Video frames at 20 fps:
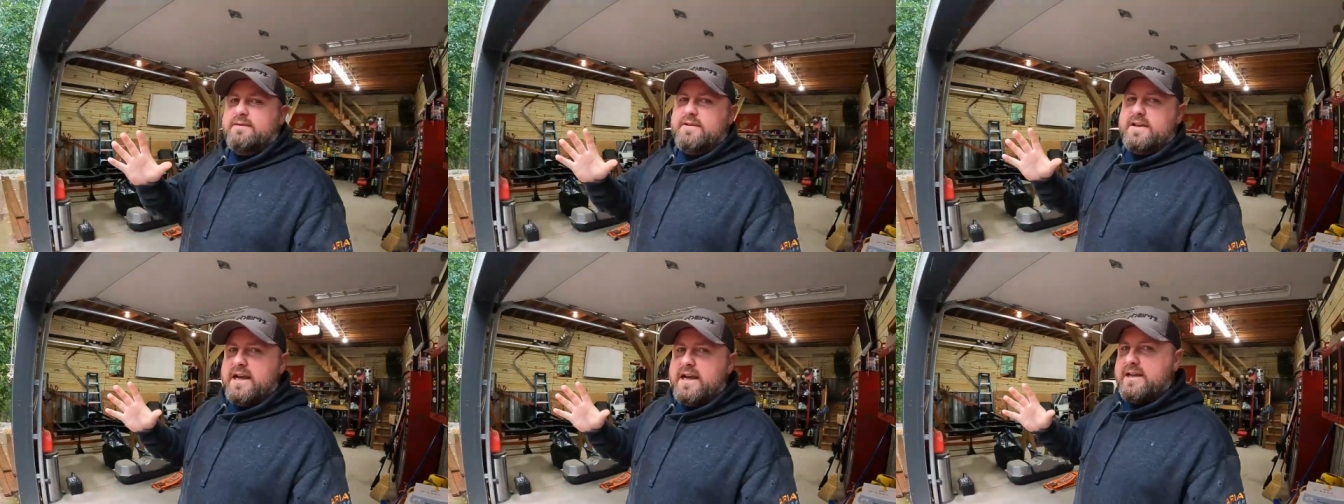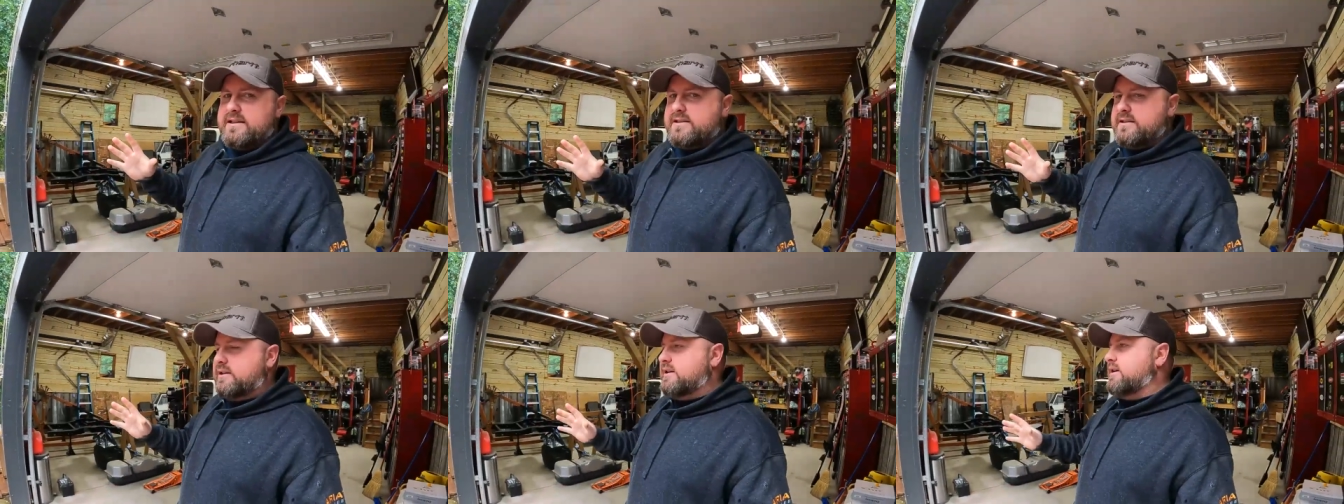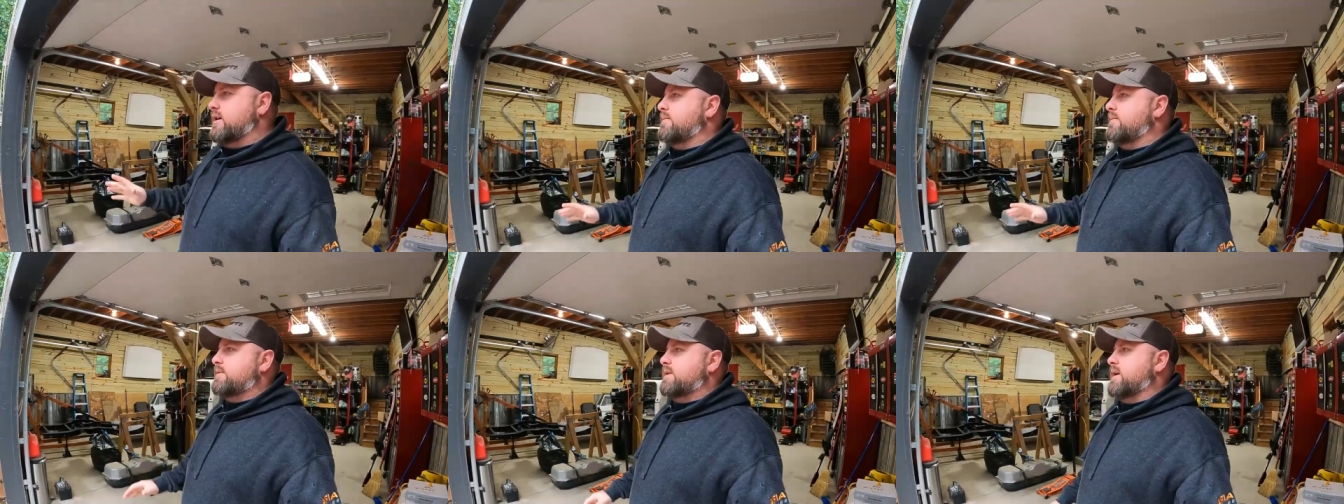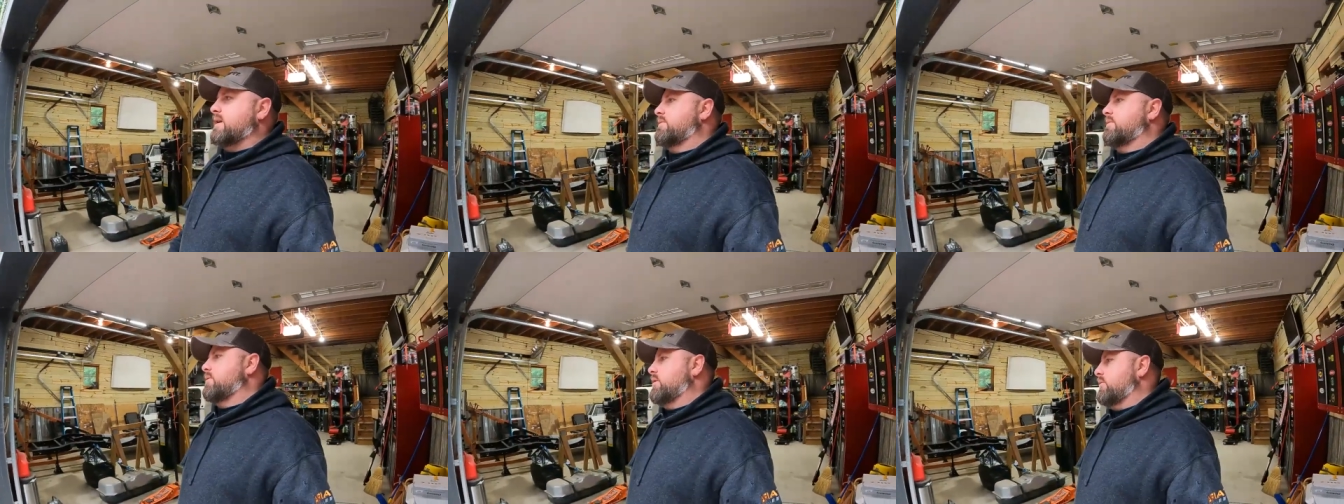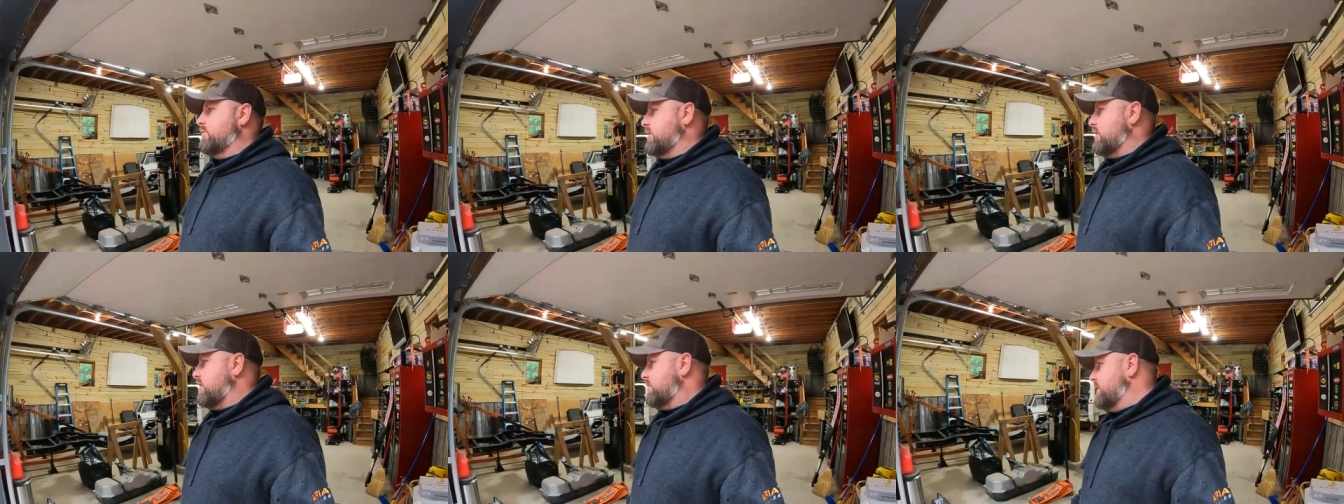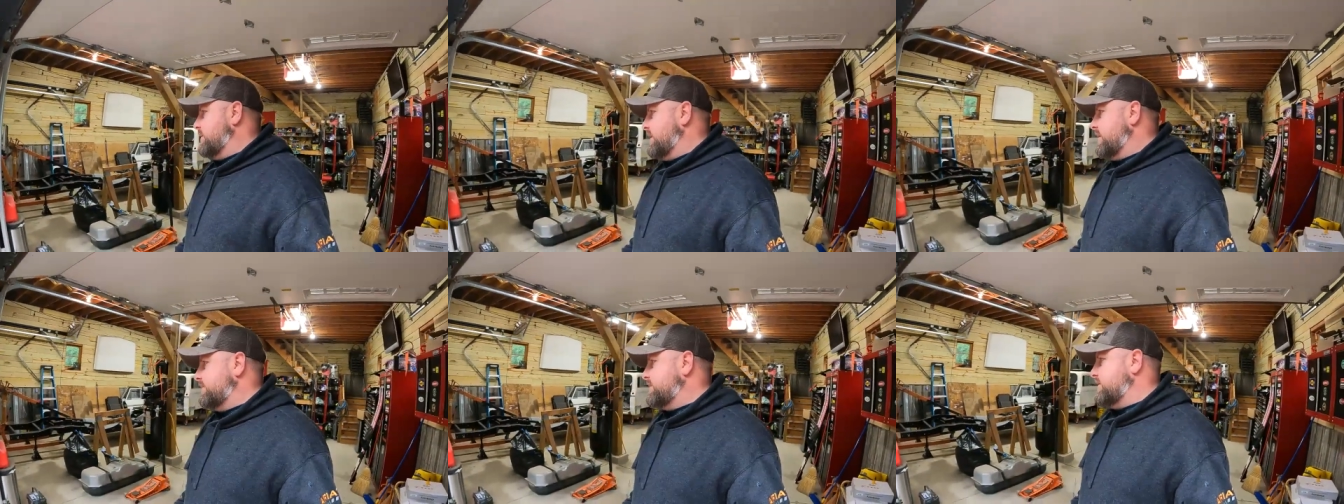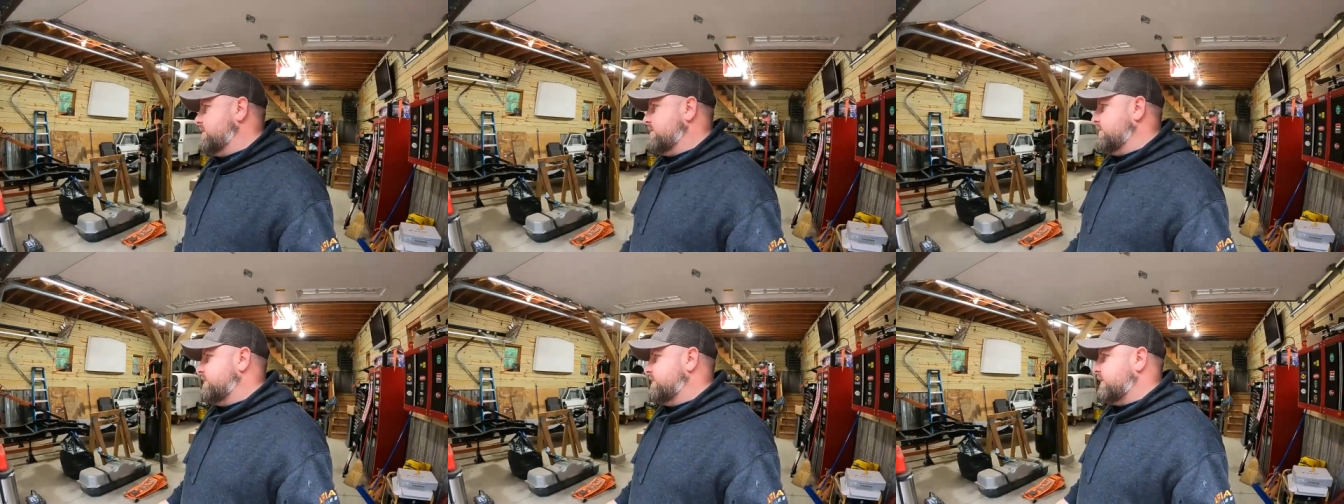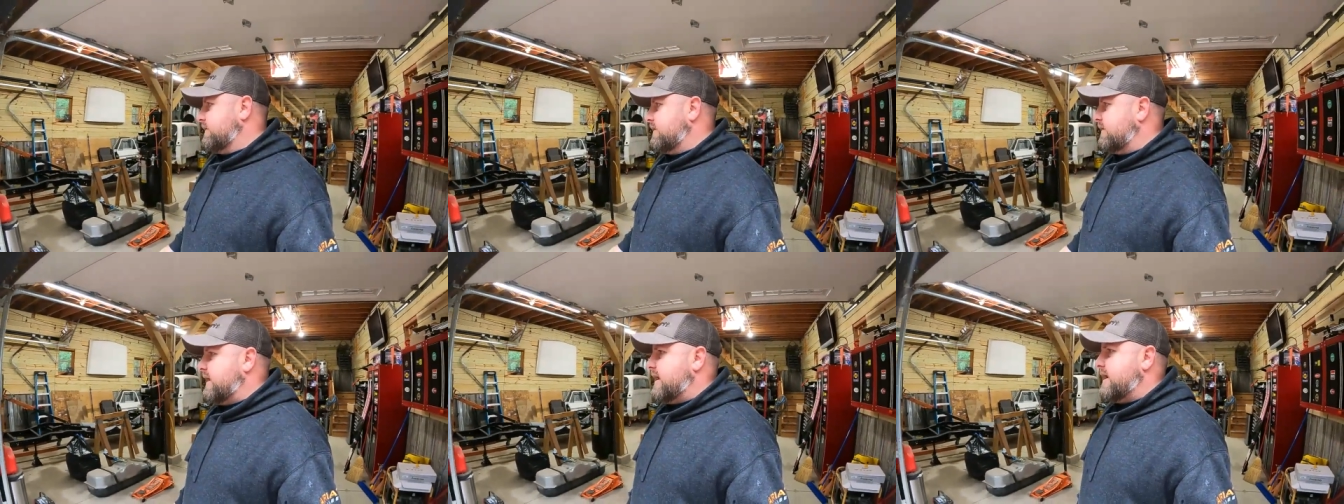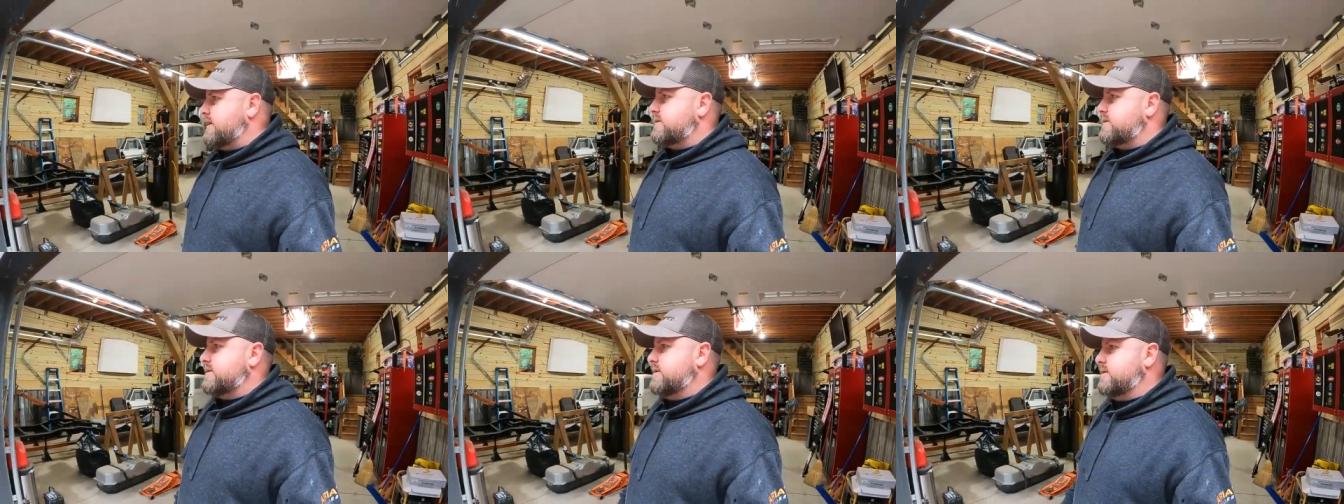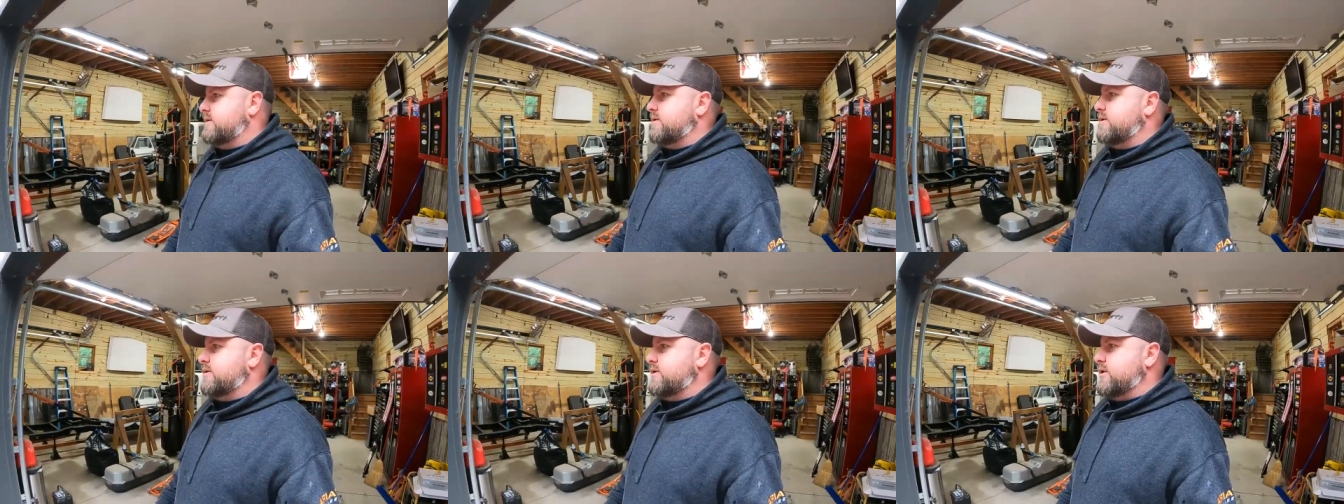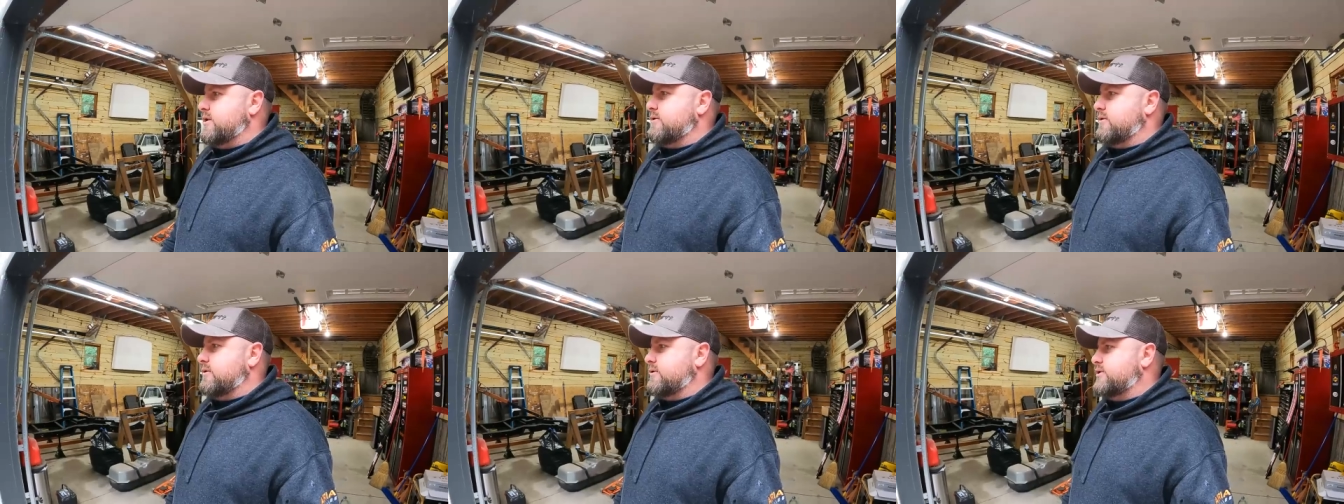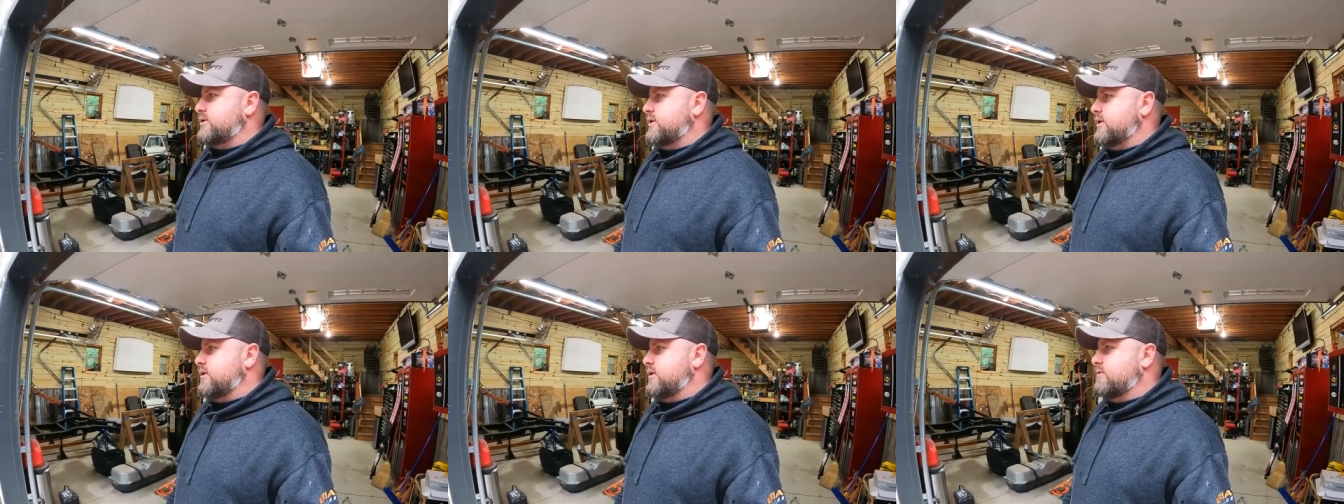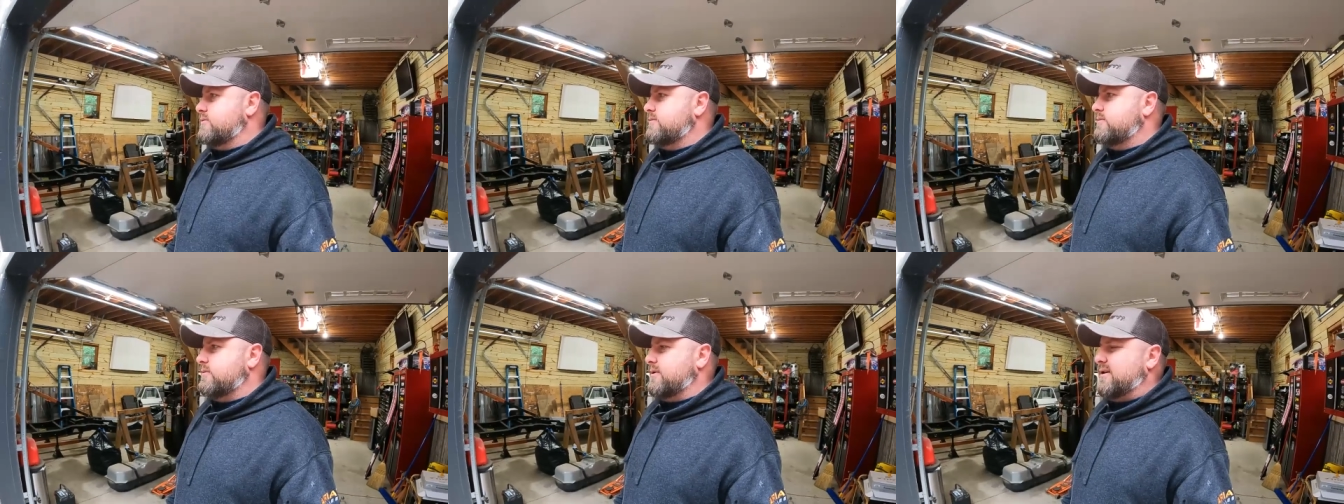give you guys a little update of what we all been up to for the last year or so.